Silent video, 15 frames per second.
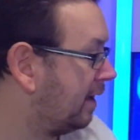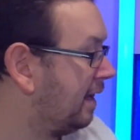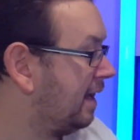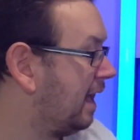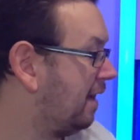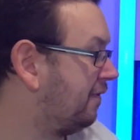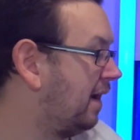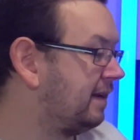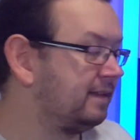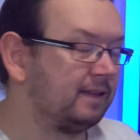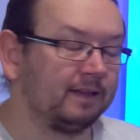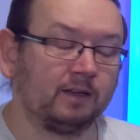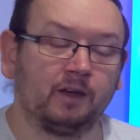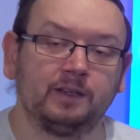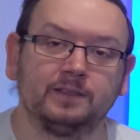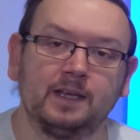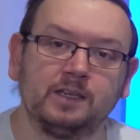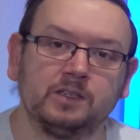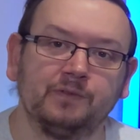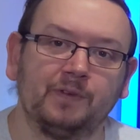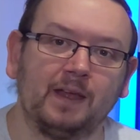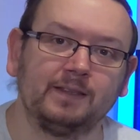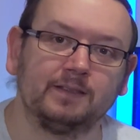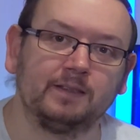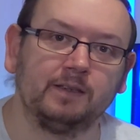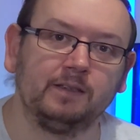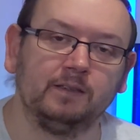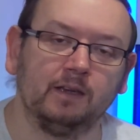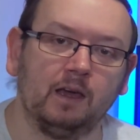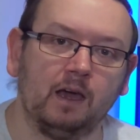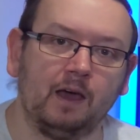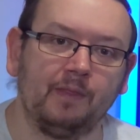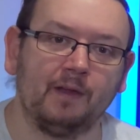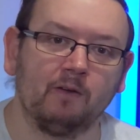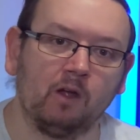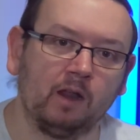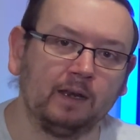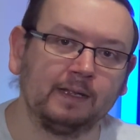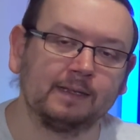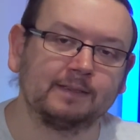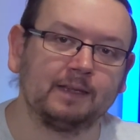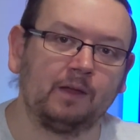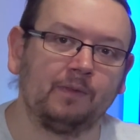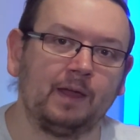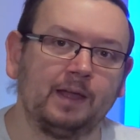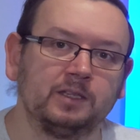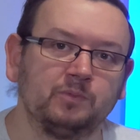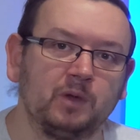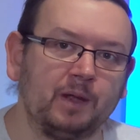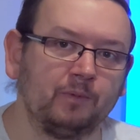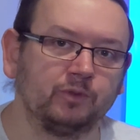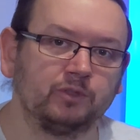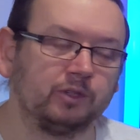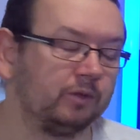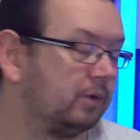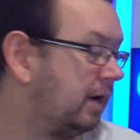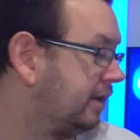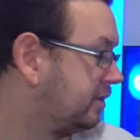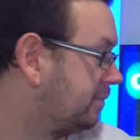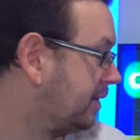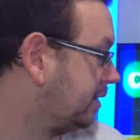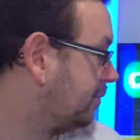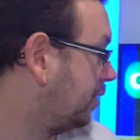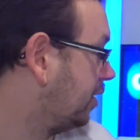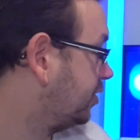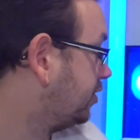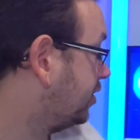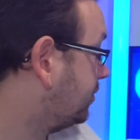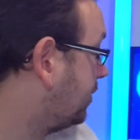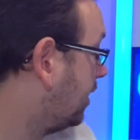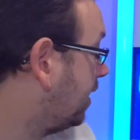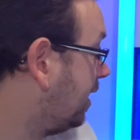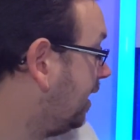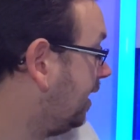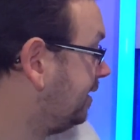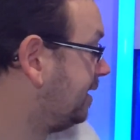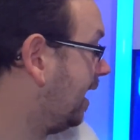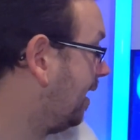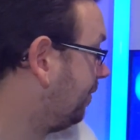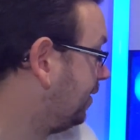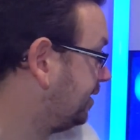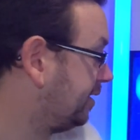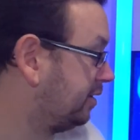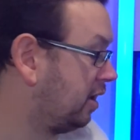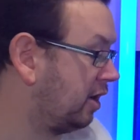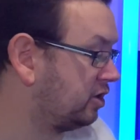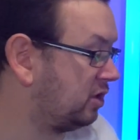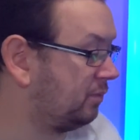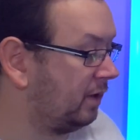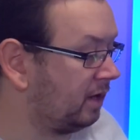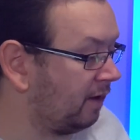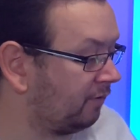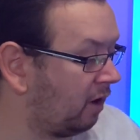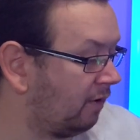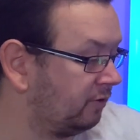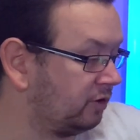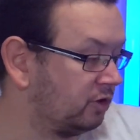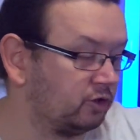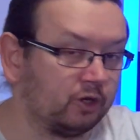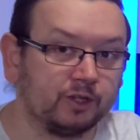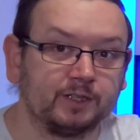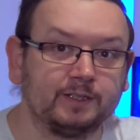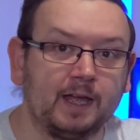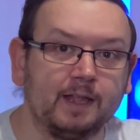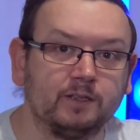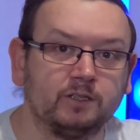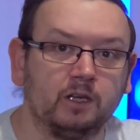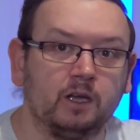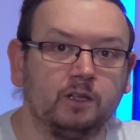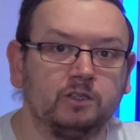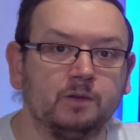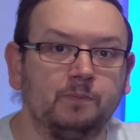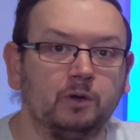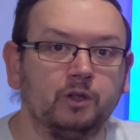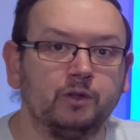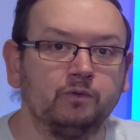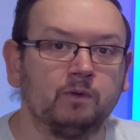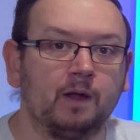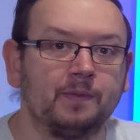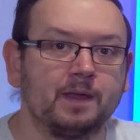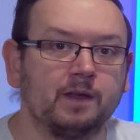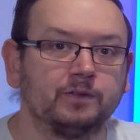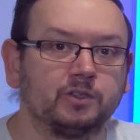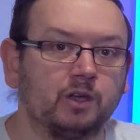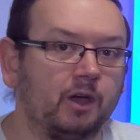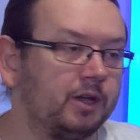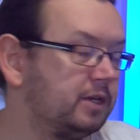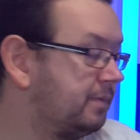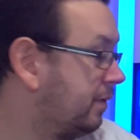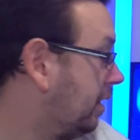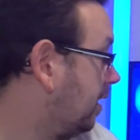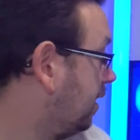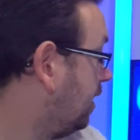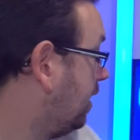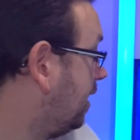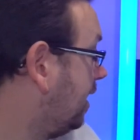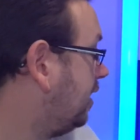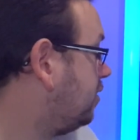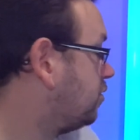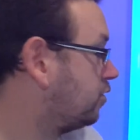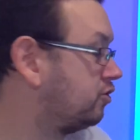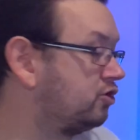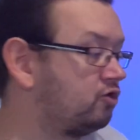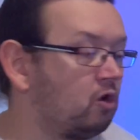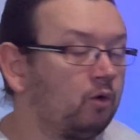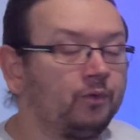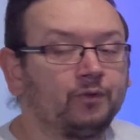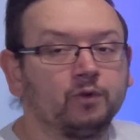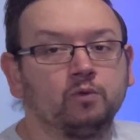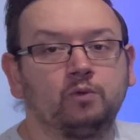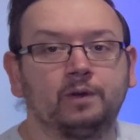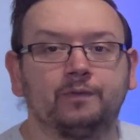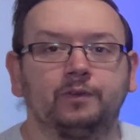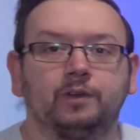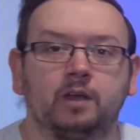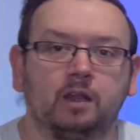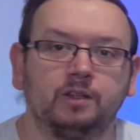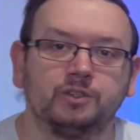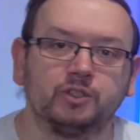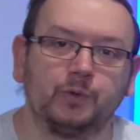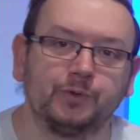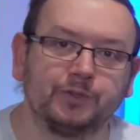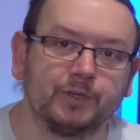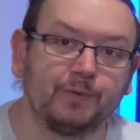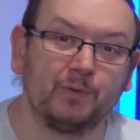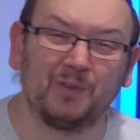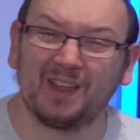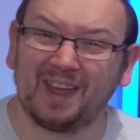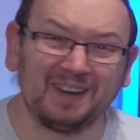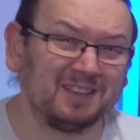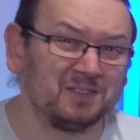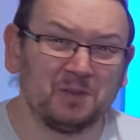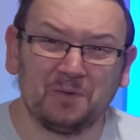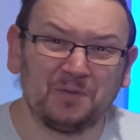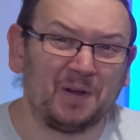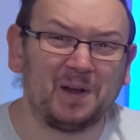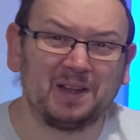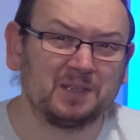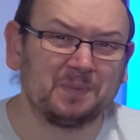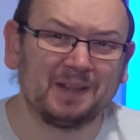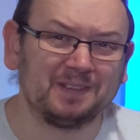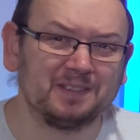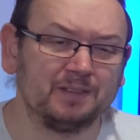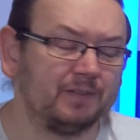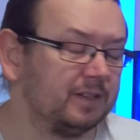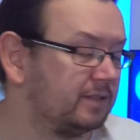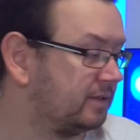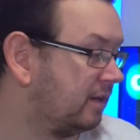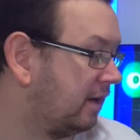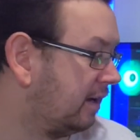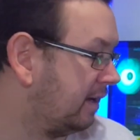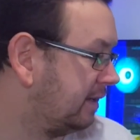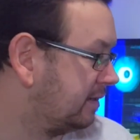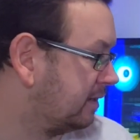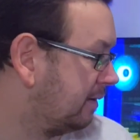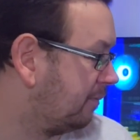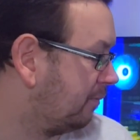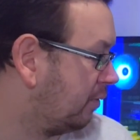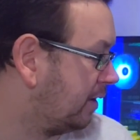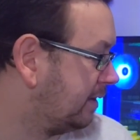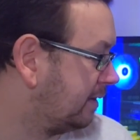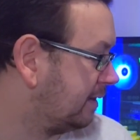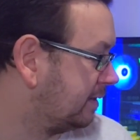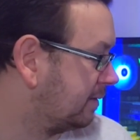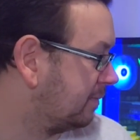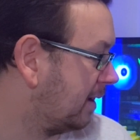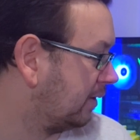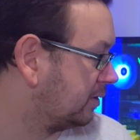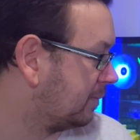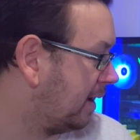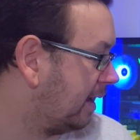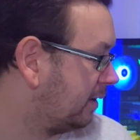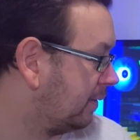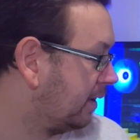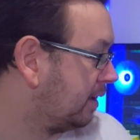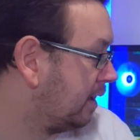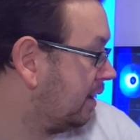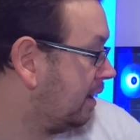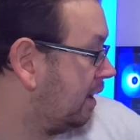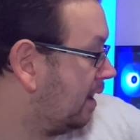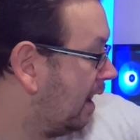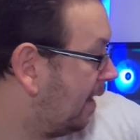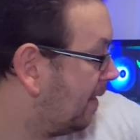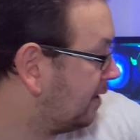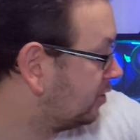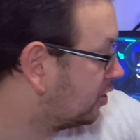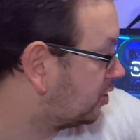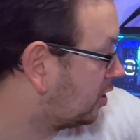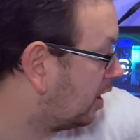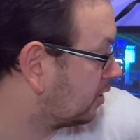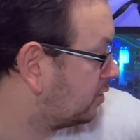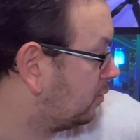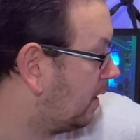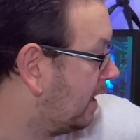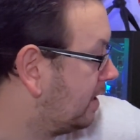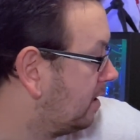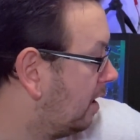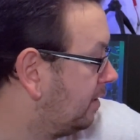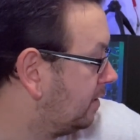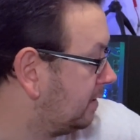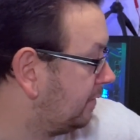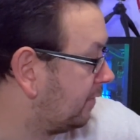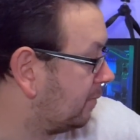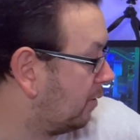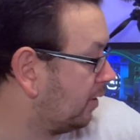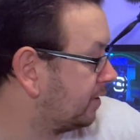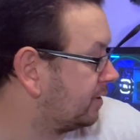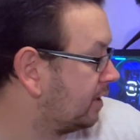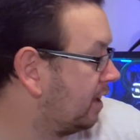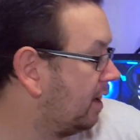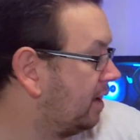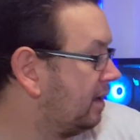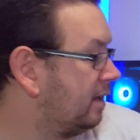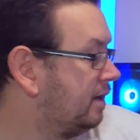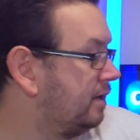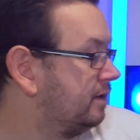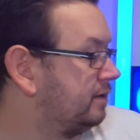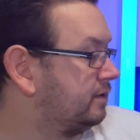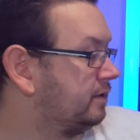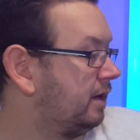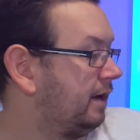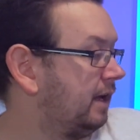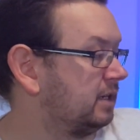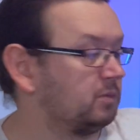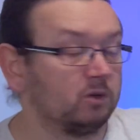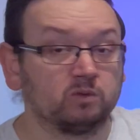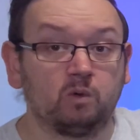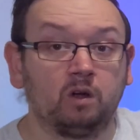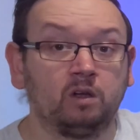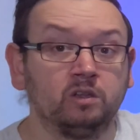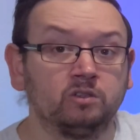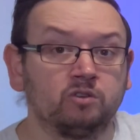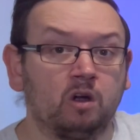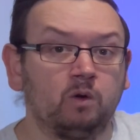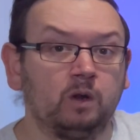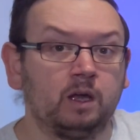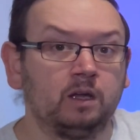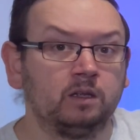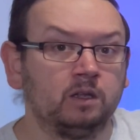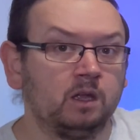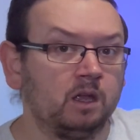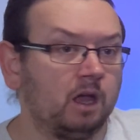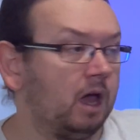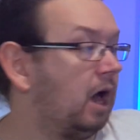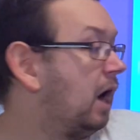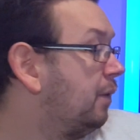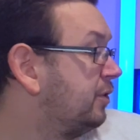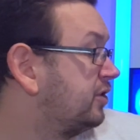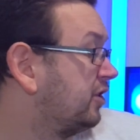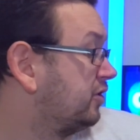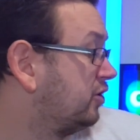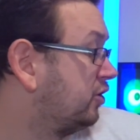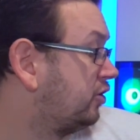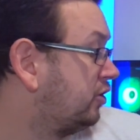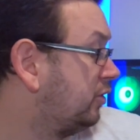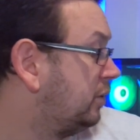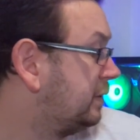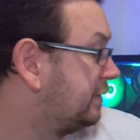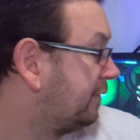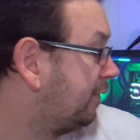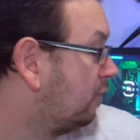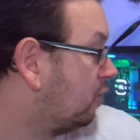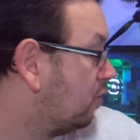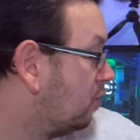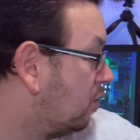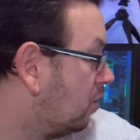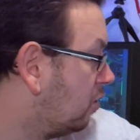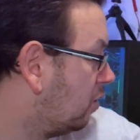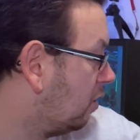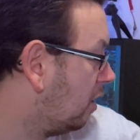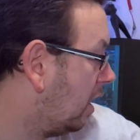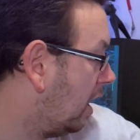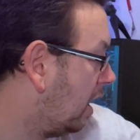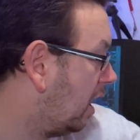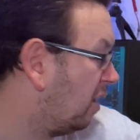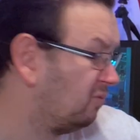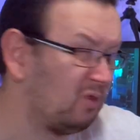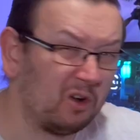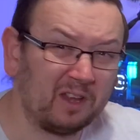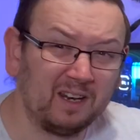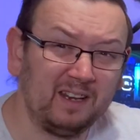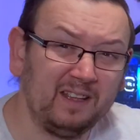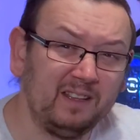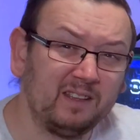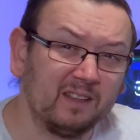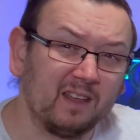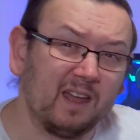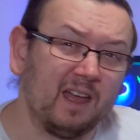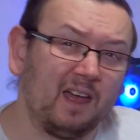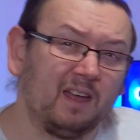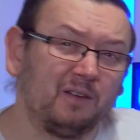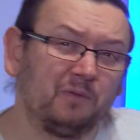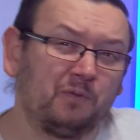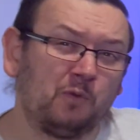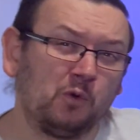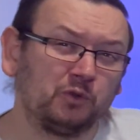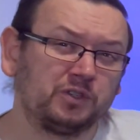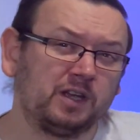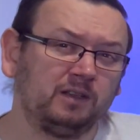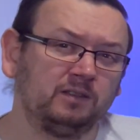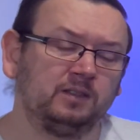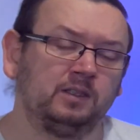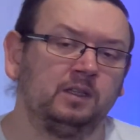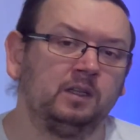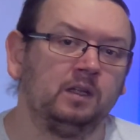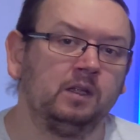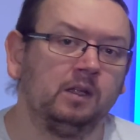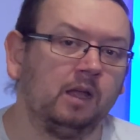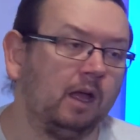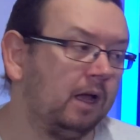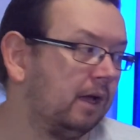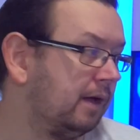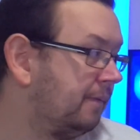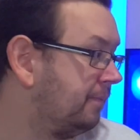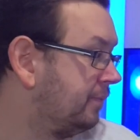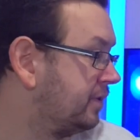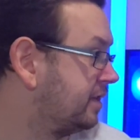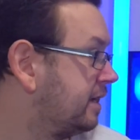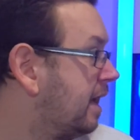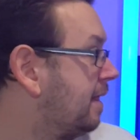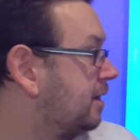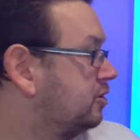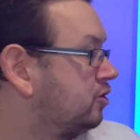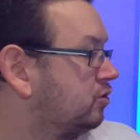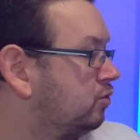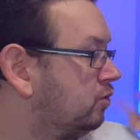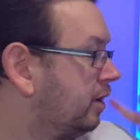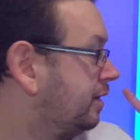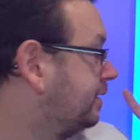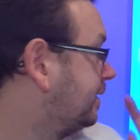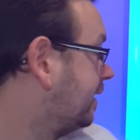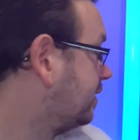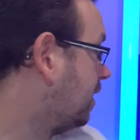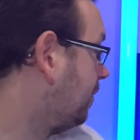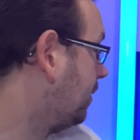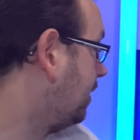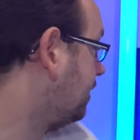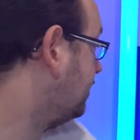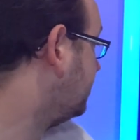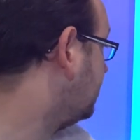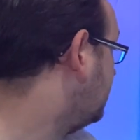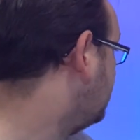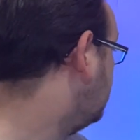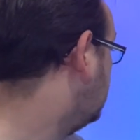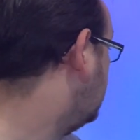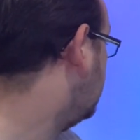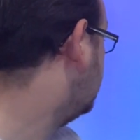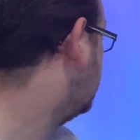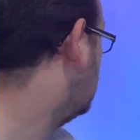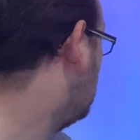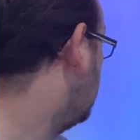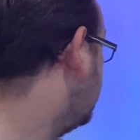if anything kind of takes your fancy, there are links down there to be able to make your purchases. But yeah, this is RGB. I've currently just got it set to blue around the outside, but you can scroll through all different colours, so on and so forth, and it's not very expensive. It's a pretty decent mouse mat anyway. And then just tucked away underneath the monitor is an Xbox One controller, which I just used for Rocket League and Forza. So yeah, that's just all kind of set up into what you